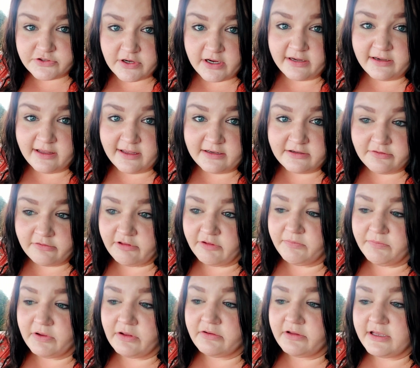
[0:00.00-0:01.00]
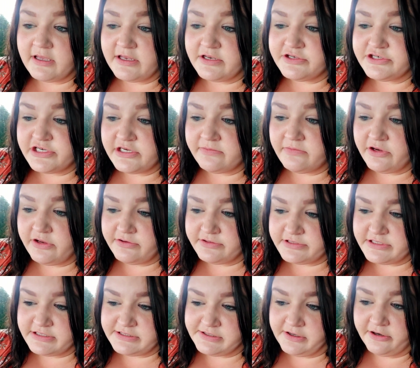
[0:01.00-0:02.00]
tried to enter the building, and Jim
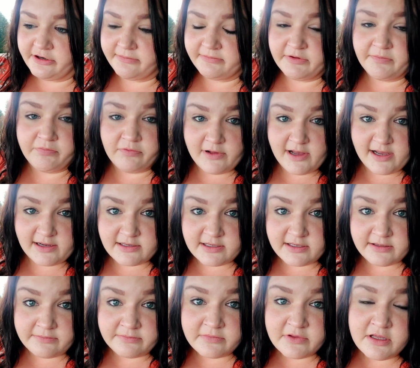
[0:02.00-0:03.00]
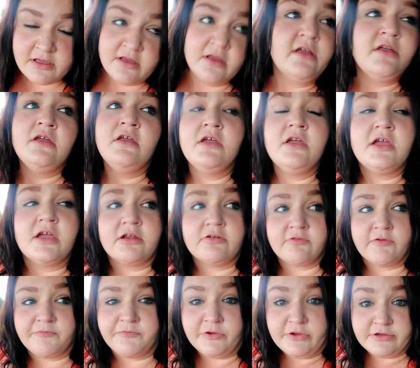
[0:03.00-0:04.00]
used his arm to block him
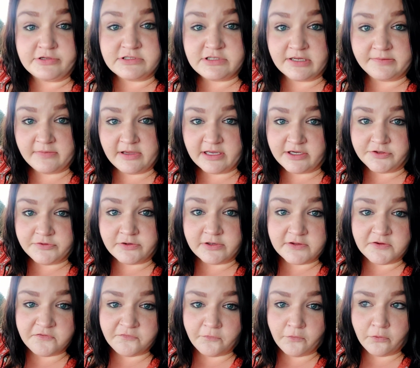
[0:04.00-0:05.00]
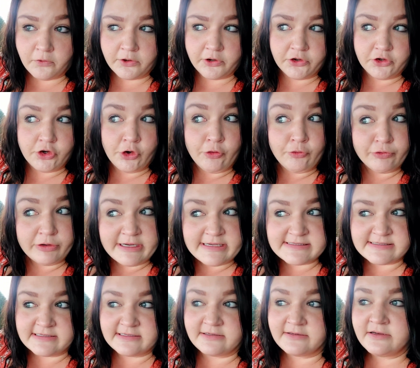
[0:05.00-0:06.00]
and refused him entrance for no
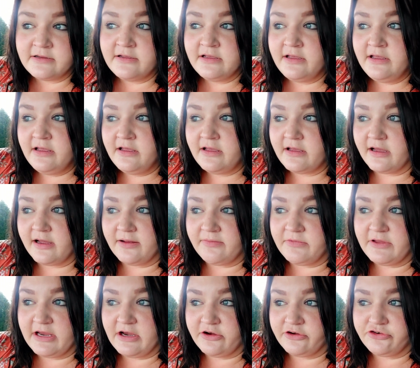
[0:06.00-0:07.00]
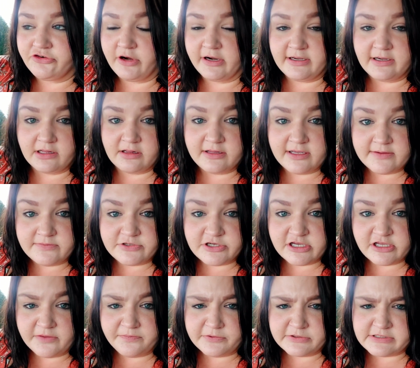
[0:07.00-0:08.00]
reason. They were trying to claim
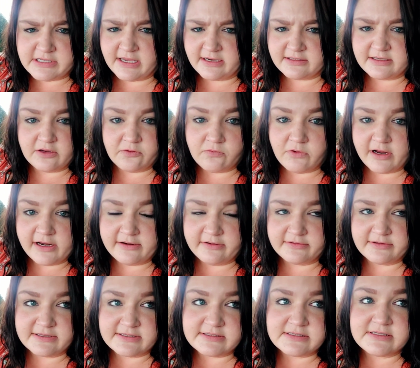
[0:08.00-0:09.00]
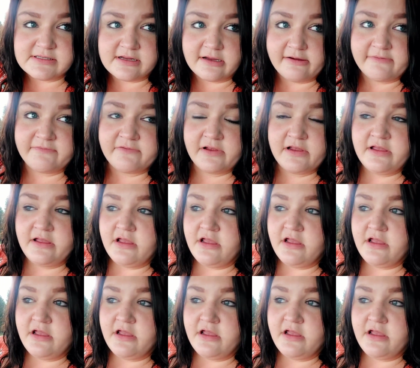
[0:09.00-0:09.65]
Jacob was acting wild and stuff.